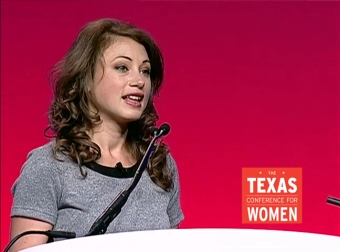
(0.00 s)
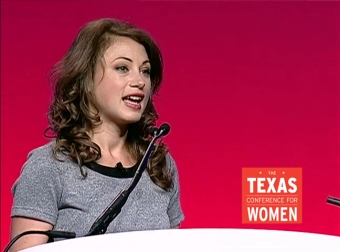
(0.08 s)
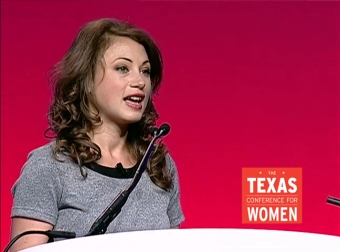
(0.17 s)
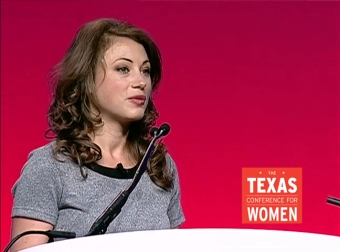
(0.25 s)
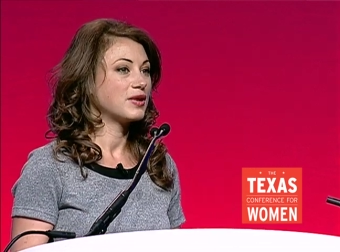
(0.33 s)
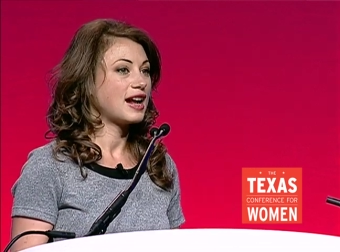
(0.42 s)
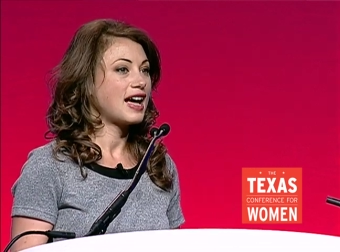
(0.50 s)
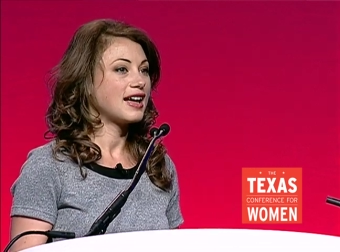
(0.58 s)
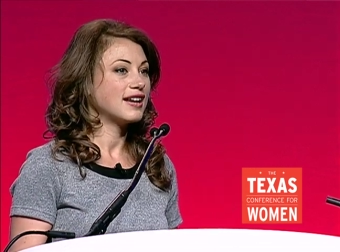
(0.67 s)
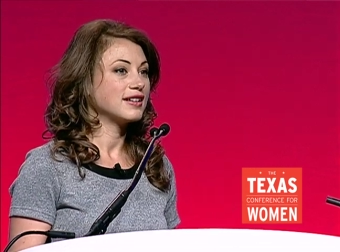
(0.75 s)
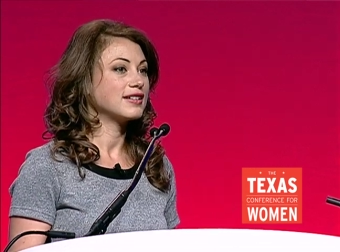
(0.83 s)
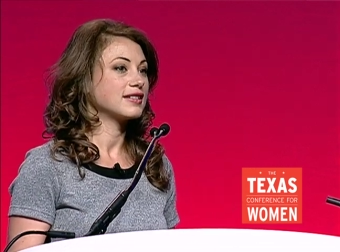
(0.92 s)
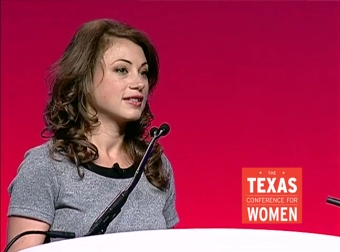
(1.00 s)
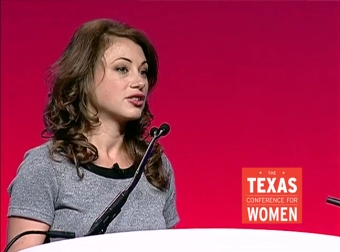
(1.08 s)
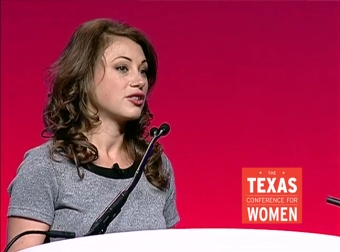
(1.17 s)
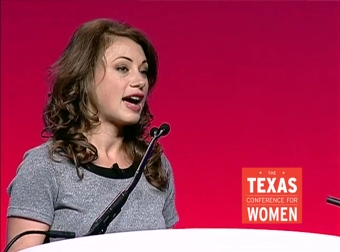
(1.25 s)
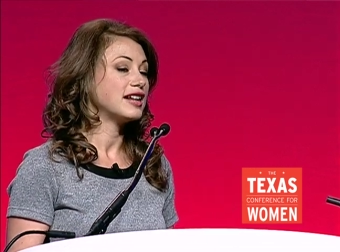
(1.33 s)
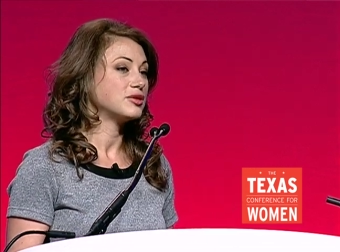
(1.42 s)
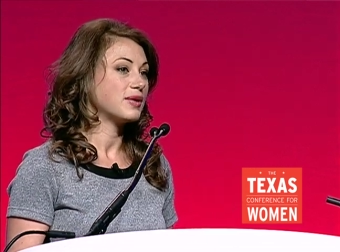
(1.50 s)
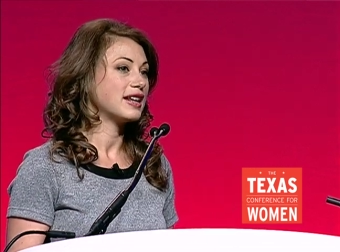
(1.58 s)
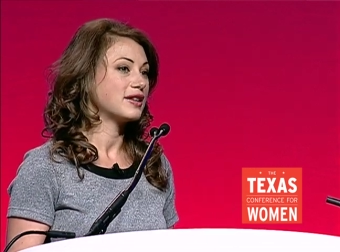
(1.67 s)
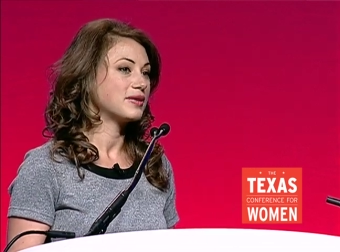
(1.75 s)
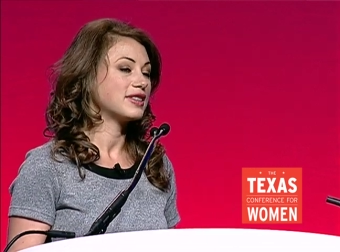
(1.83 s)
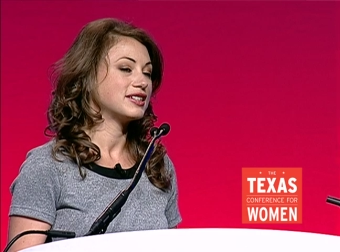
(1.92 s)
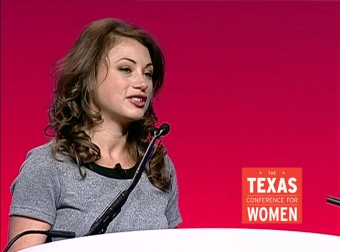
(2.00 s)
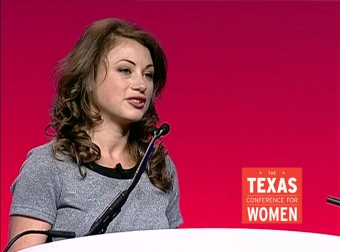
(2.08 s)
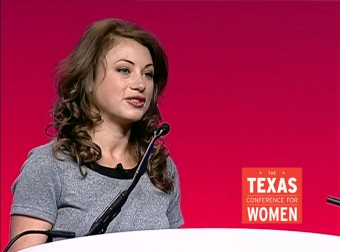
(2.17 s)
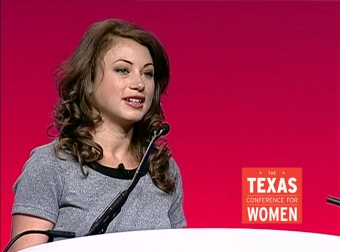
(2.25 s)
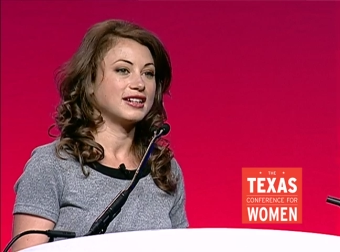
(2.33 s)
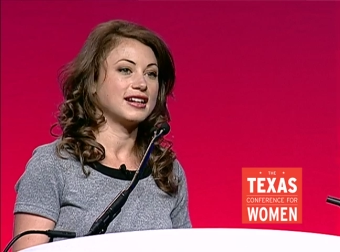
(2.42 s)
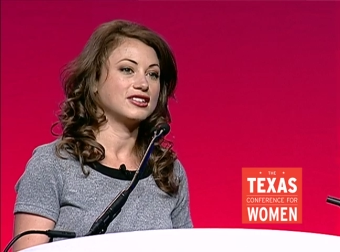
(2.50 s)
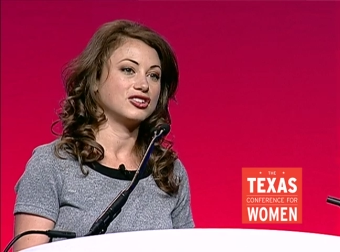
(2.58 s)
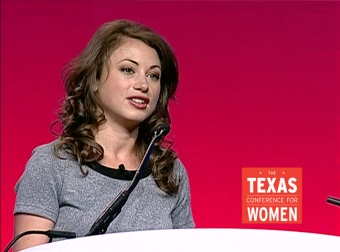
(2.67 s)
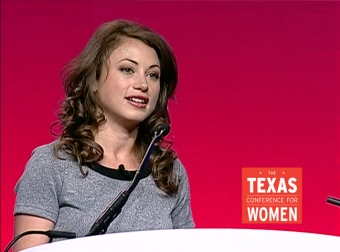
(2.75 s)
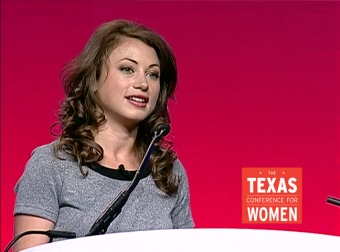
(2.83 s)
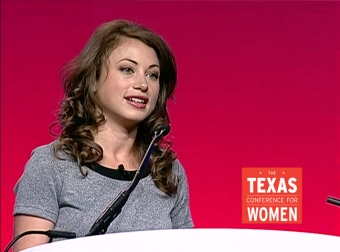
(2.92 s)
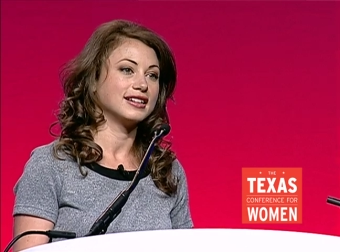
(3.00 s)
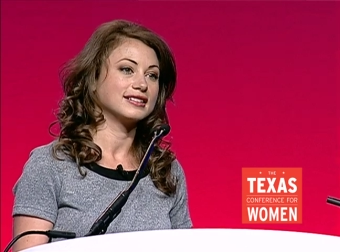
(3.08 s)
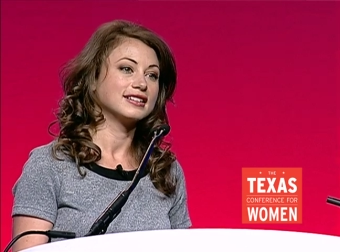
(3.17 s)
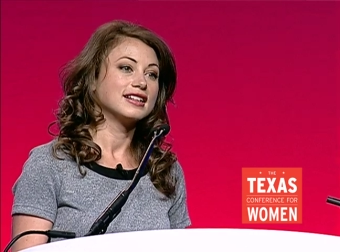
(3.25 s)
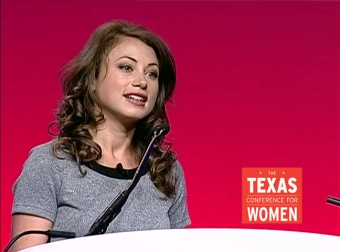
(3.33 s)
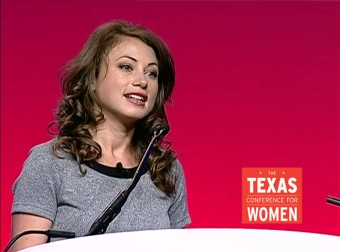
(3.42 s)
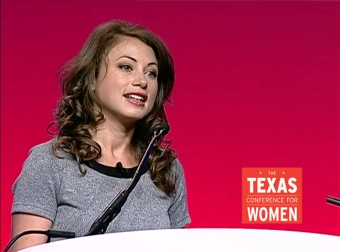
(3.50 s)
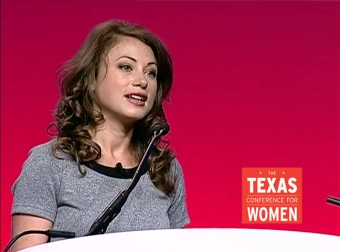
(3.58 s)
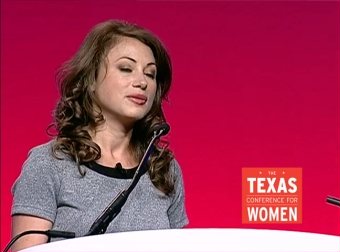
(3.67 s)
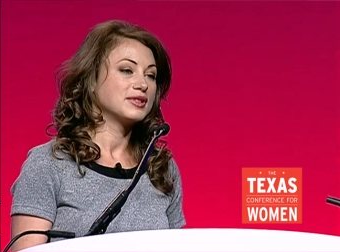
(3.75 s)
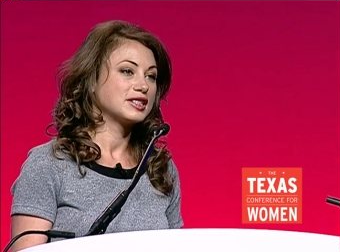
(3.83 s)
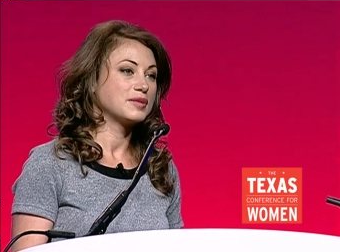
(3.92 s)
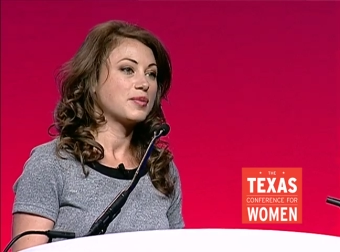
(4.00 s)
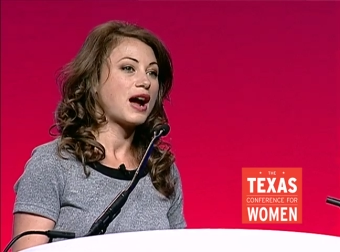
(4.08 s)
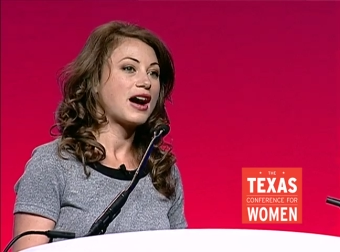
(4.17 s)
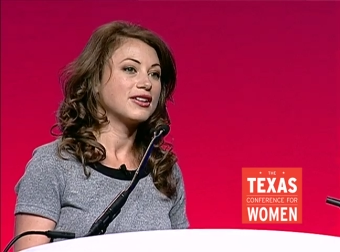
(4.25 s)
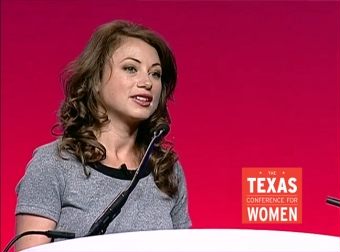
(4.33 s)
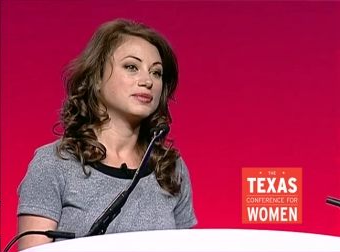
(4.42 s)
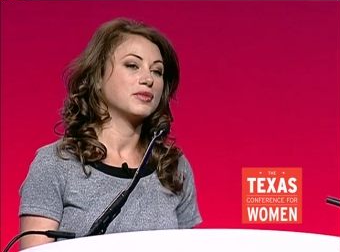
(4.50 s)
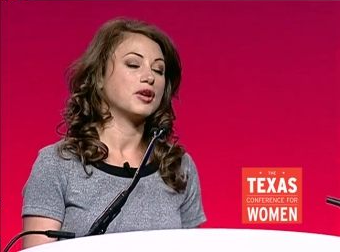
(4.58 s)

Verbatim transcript: And when I graduated with a degree in engineering, it was the proudest